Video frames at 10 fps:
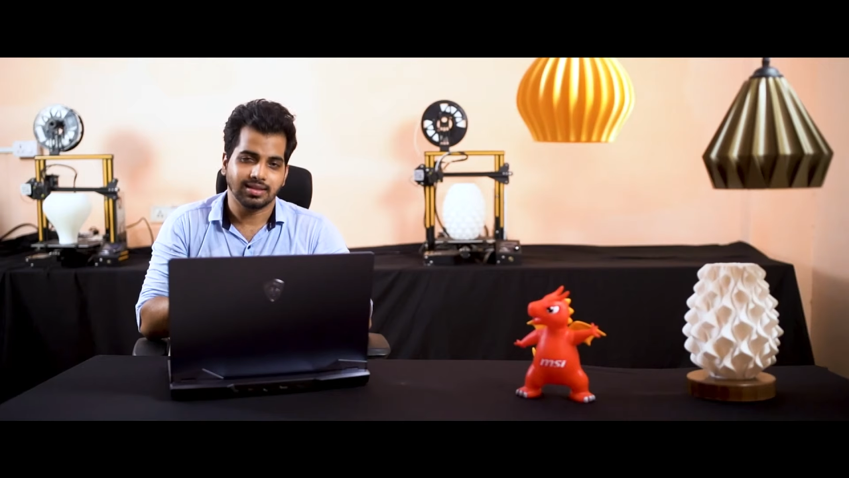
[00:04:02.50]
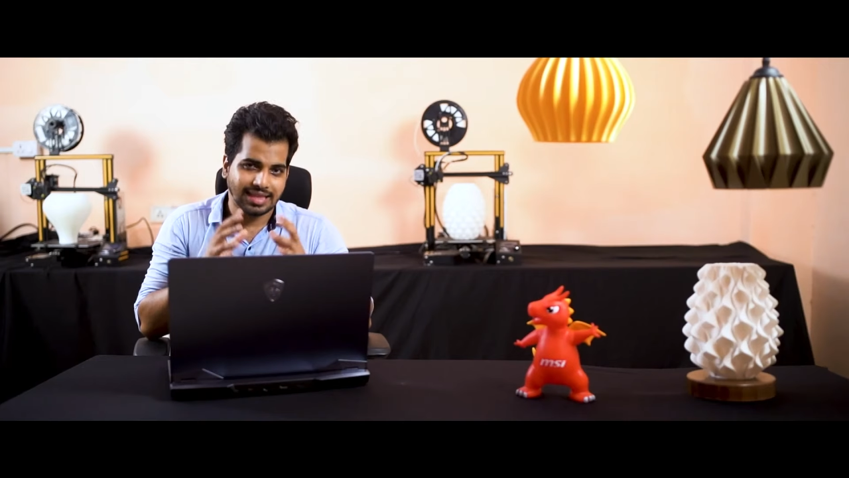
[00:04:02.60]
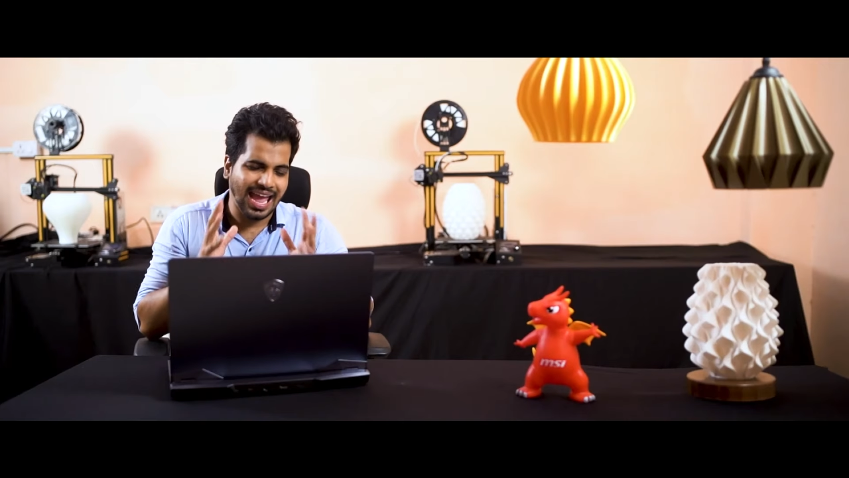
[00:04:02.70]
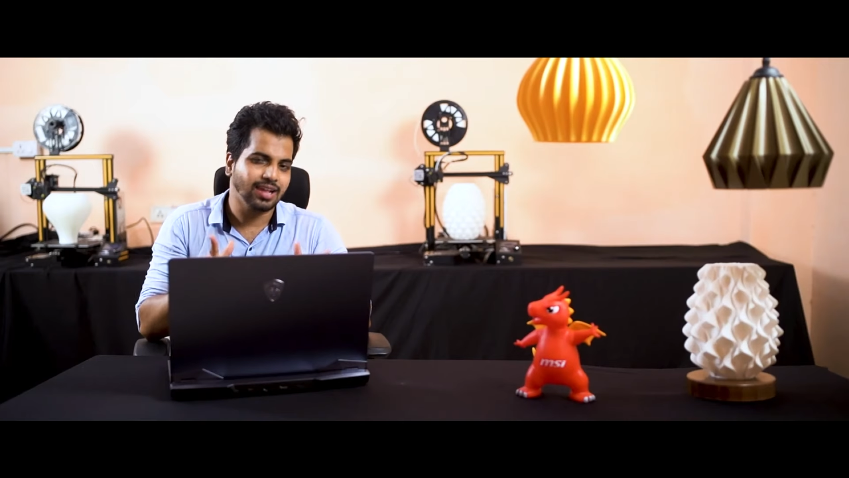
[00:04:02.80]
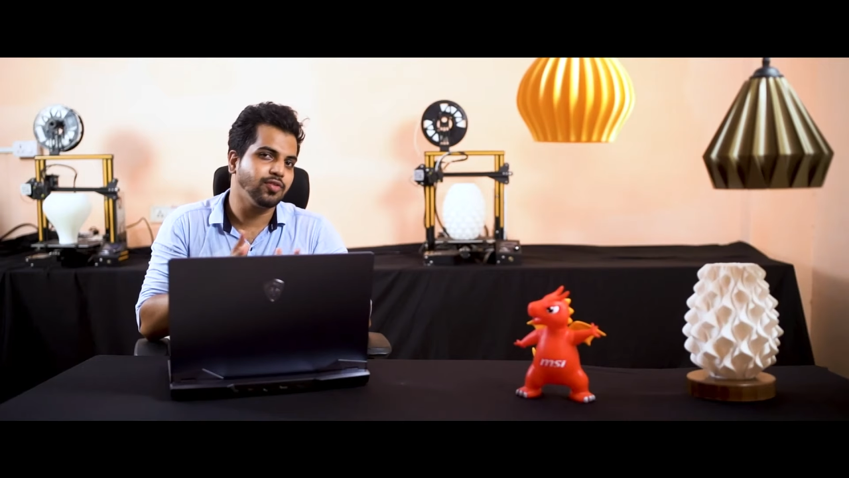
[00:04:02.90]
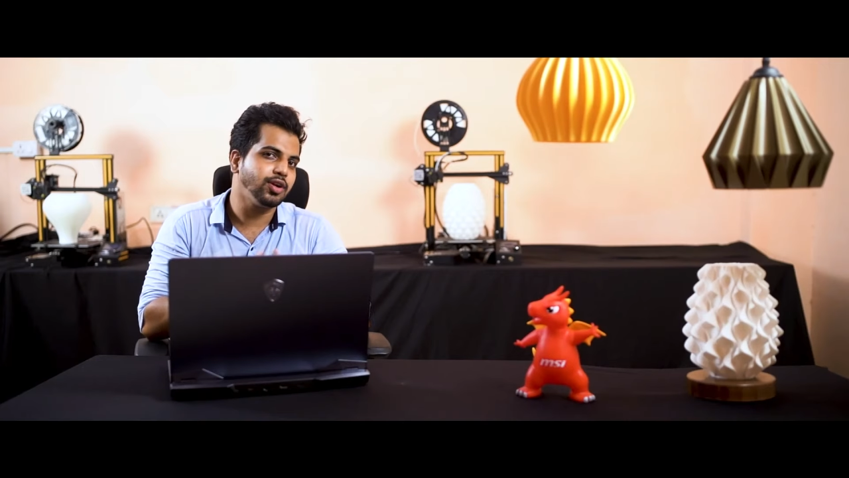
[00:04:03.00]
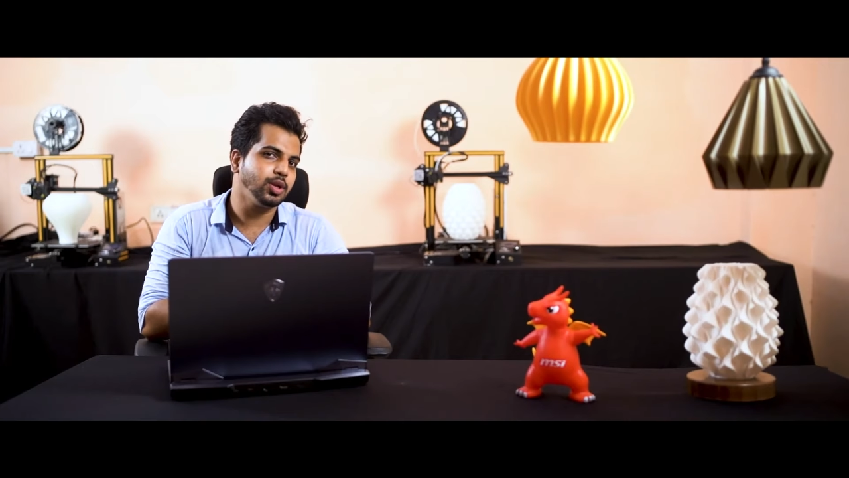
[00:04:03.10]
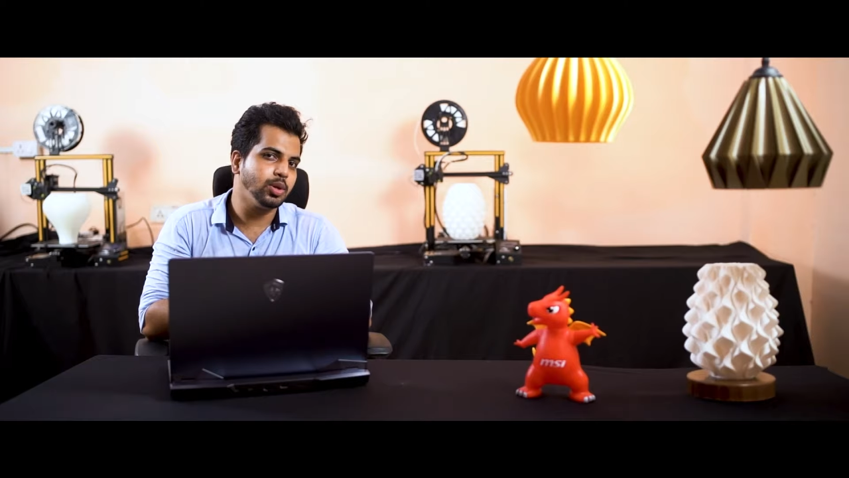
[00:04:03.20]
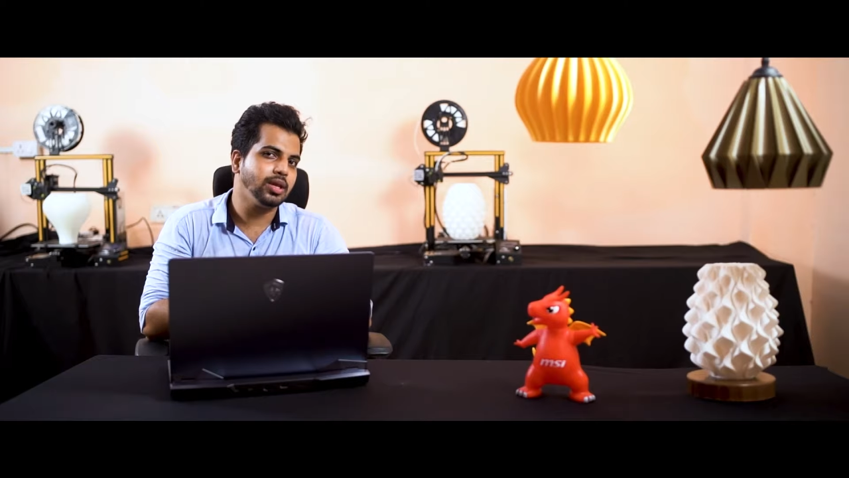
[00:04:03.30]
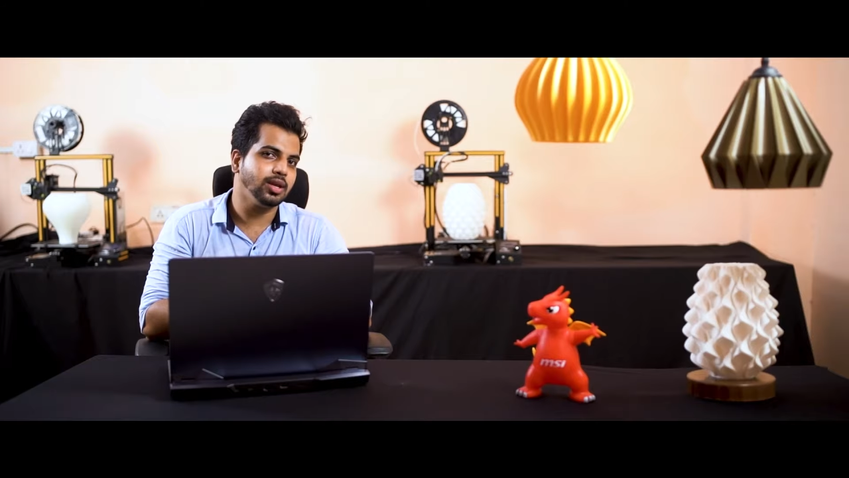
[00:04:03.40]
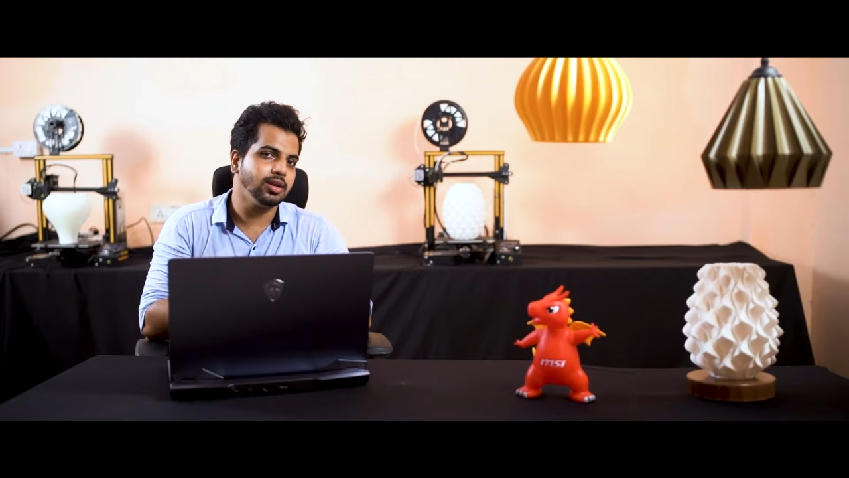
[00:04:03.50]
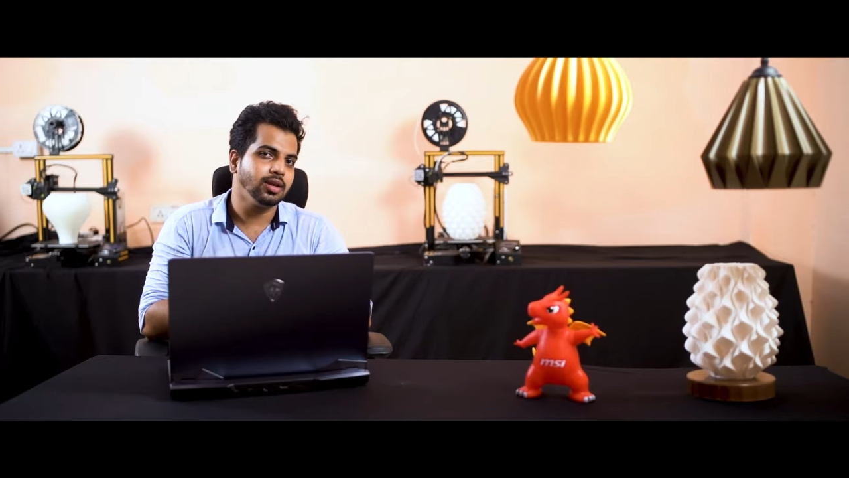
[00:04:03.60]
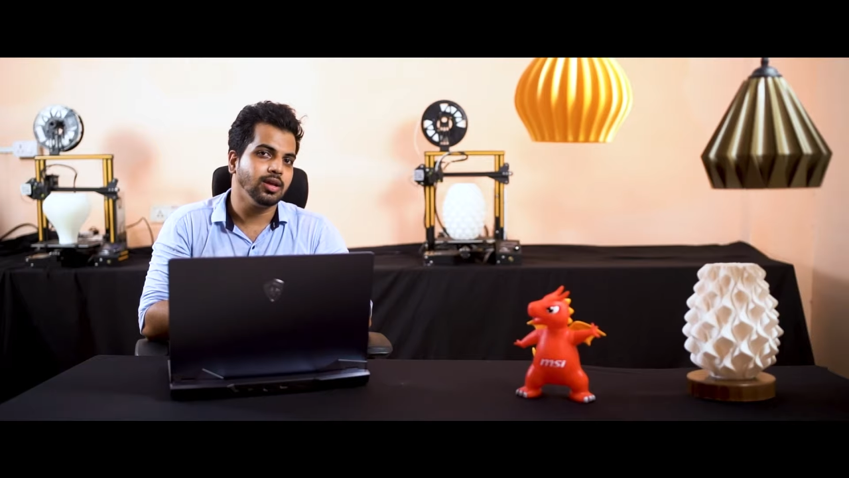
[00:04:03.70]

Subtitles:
Thanks for tuning in.